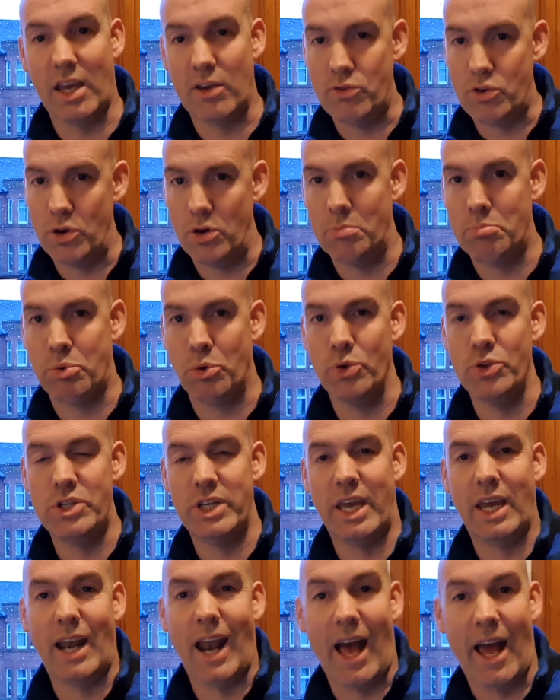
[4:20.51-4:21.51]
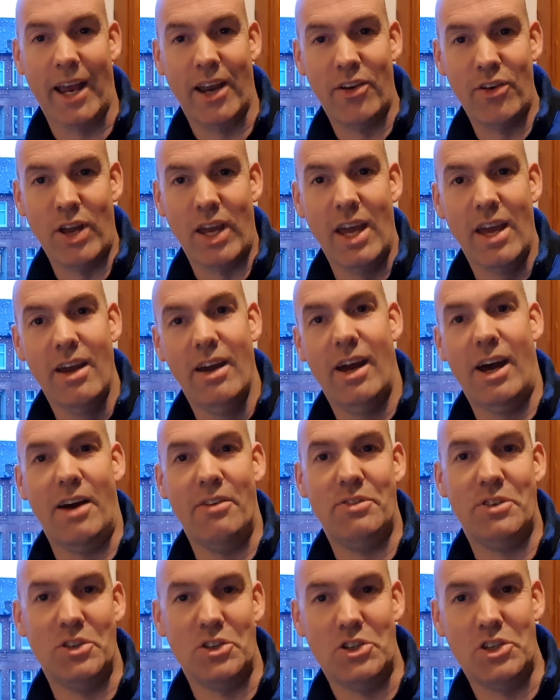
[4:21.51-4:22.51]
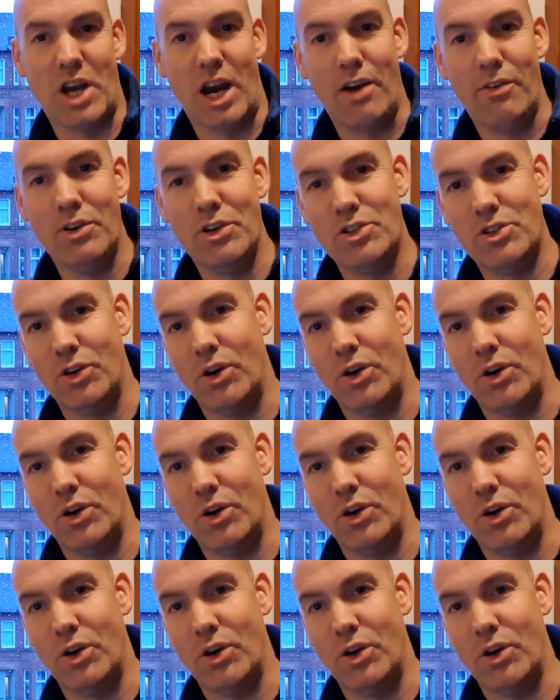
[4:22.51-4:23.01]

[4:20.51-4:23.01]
if you're prone to getting hangry after the service,